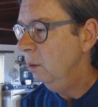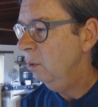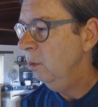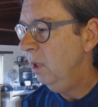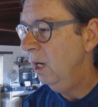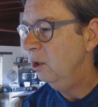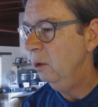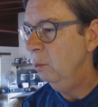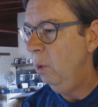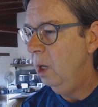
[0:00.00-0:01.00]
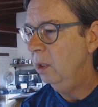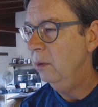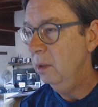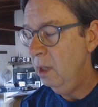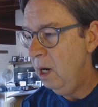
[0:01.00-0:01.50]
that we would actually walk
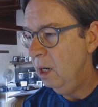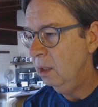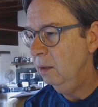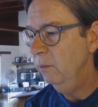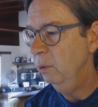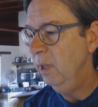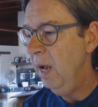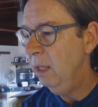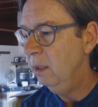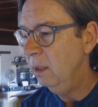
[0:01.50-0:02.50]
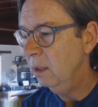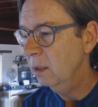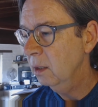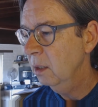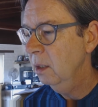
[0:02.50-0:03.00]
the talk of the
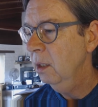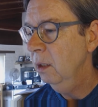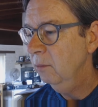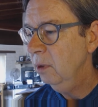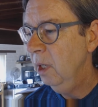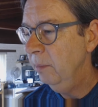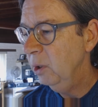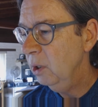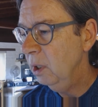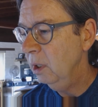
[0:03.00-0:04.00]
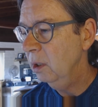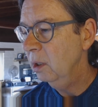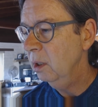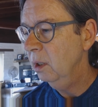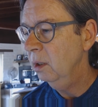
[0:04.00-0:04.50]
realities of climate
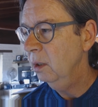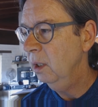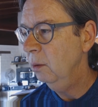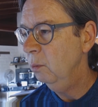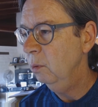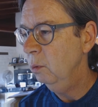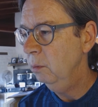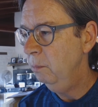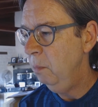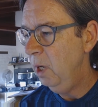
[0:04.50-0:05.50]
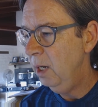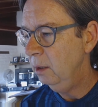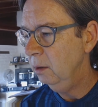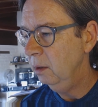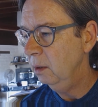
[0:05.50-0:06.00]
change, and that we would
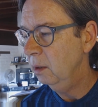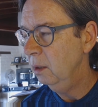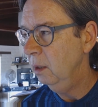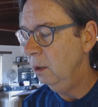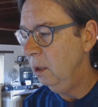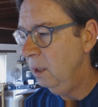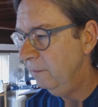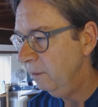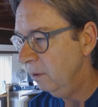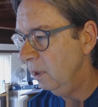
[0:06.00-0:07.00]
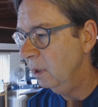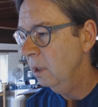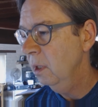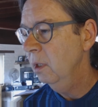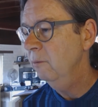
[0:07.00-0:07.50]
model this and offer it
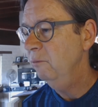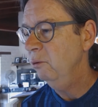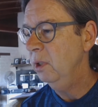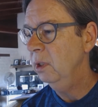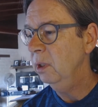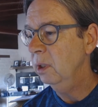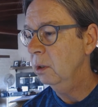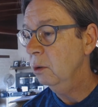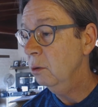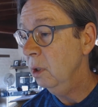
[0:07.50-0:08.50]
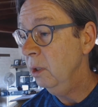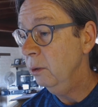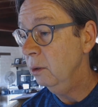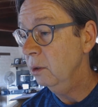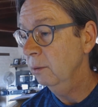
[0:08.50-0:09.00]
freely to
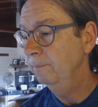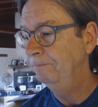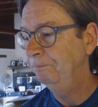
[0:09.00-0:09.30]
others.